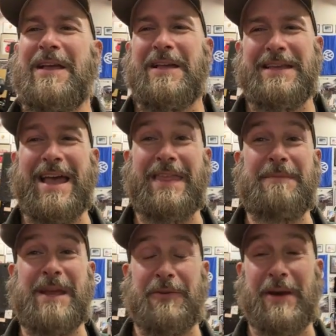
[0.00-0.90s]
that'd
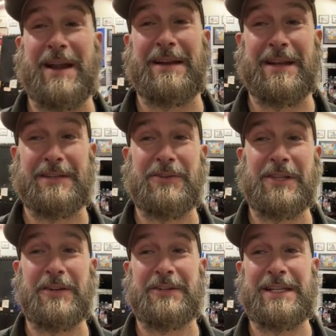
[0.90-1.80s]
be a great idea.
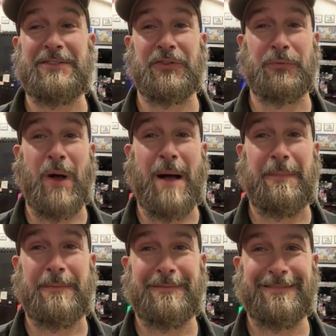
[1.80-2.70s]
2-liter diesel swap.
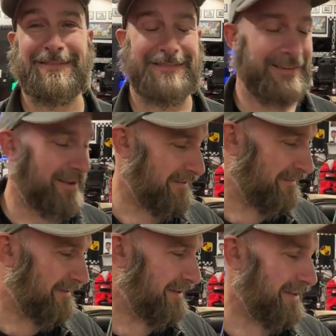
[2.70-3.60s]
Yeah.
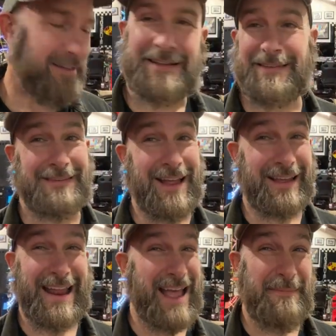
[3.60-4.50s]
It's not going
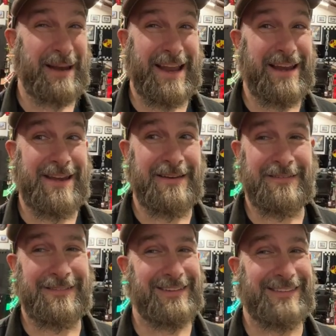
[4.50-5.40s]
to happen, Aiden.
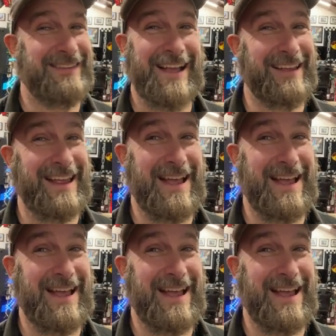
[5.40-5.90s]
It's not going